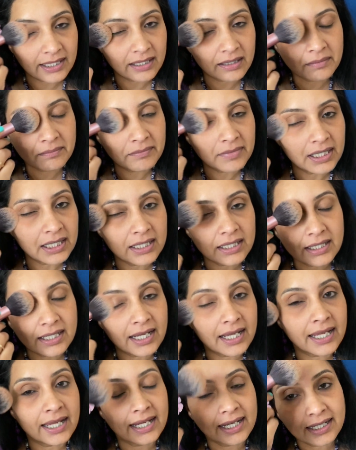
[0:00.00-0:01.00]

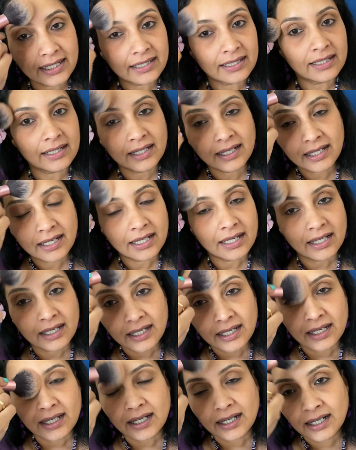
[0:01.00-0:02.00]
immediate
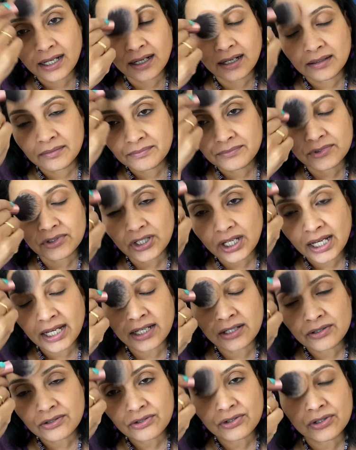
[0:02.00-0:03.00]

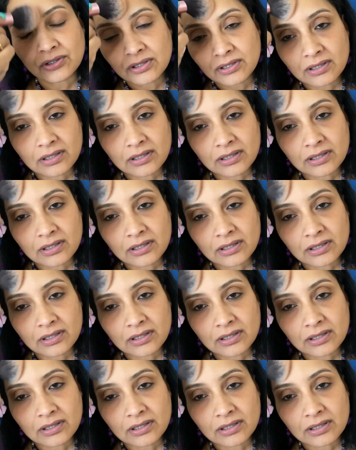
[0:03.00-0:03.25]
change